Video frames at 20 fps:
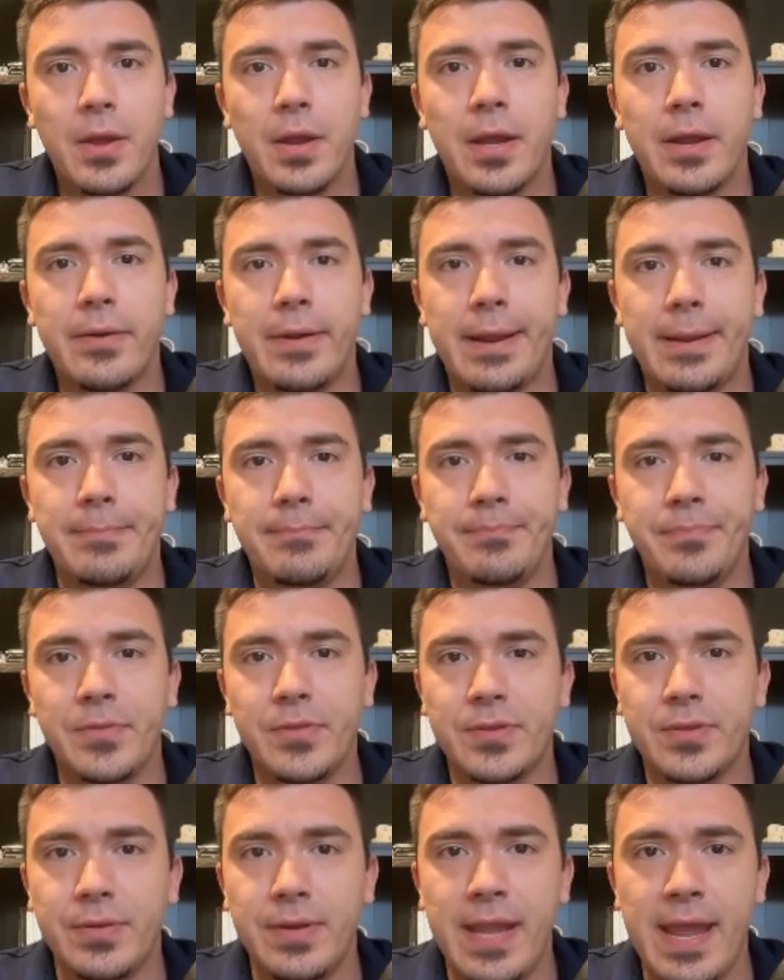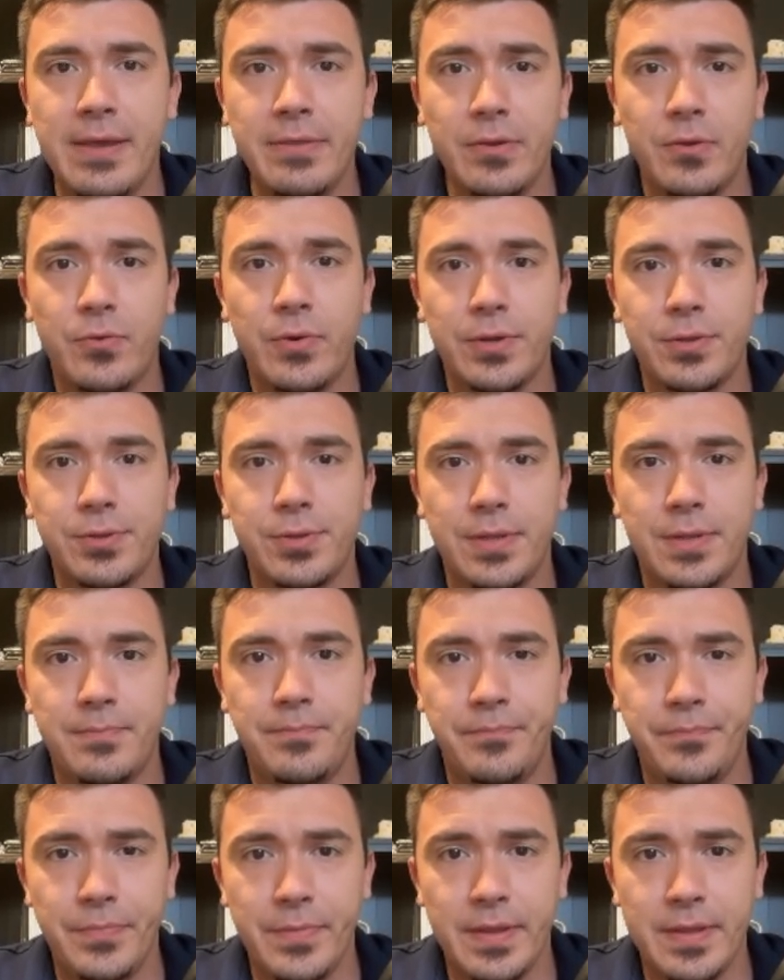All right, so now the
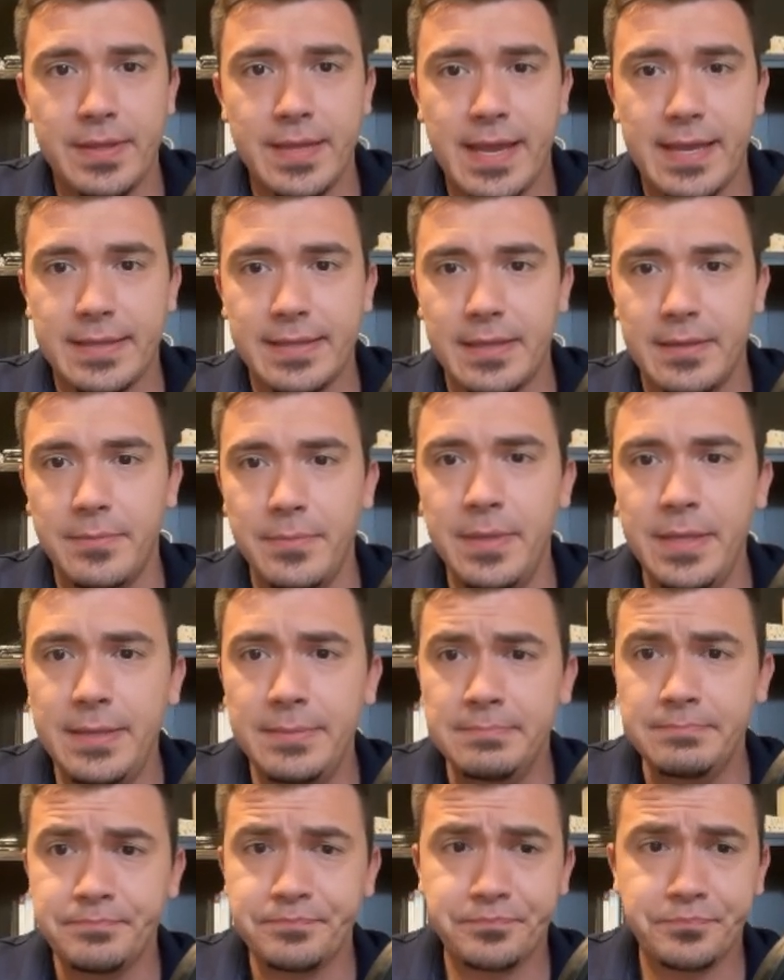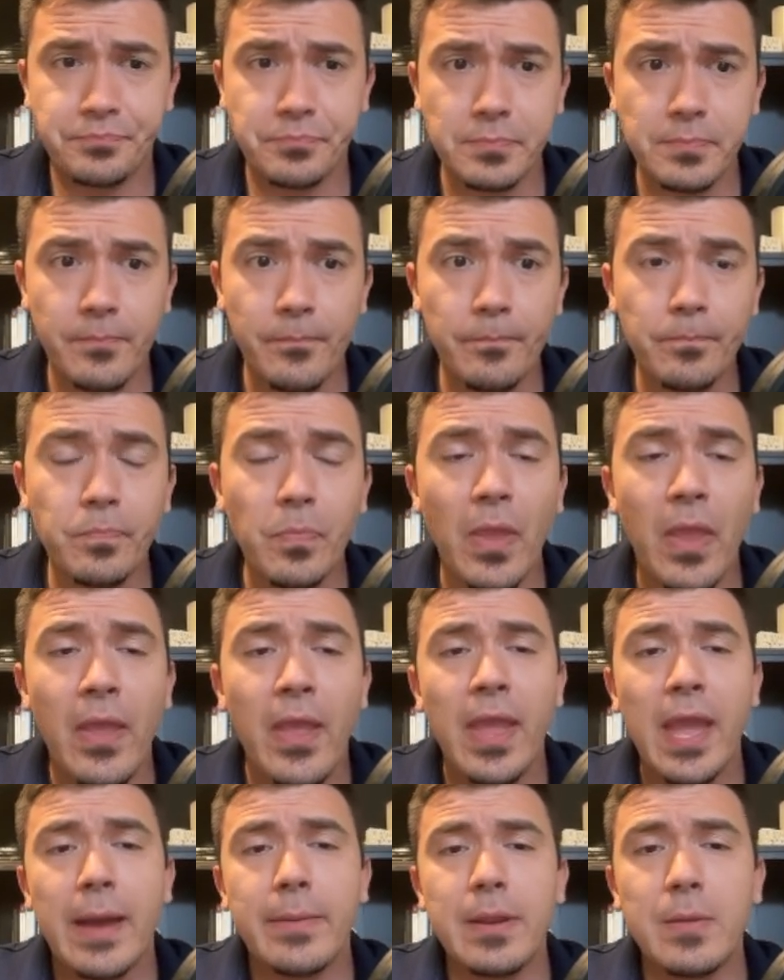question is asking me,
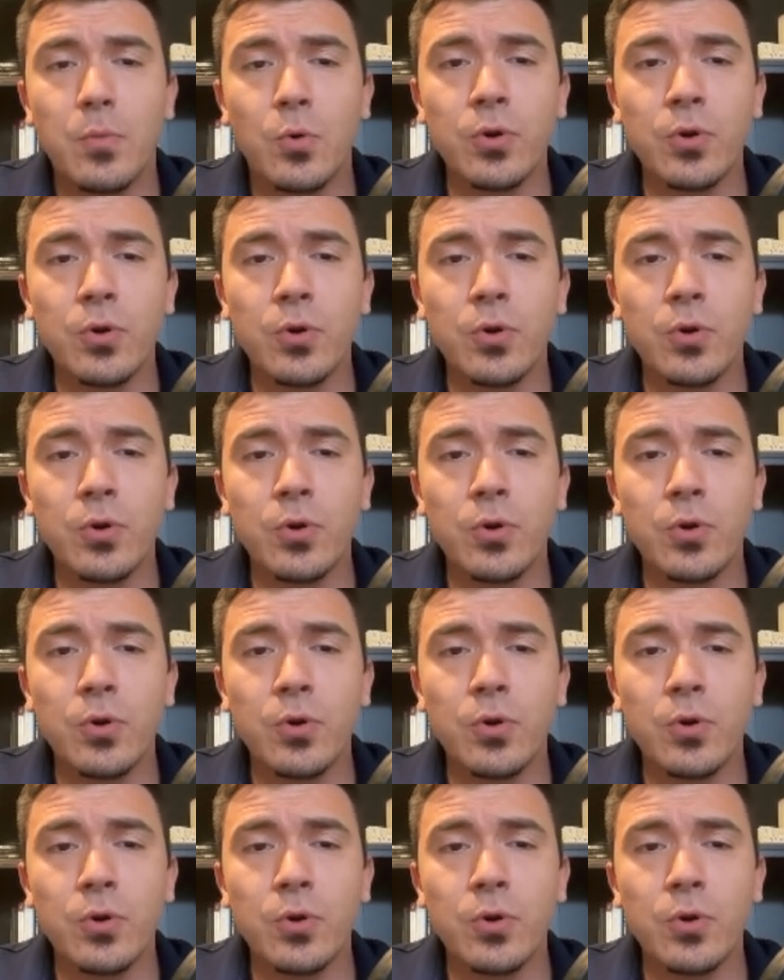how many more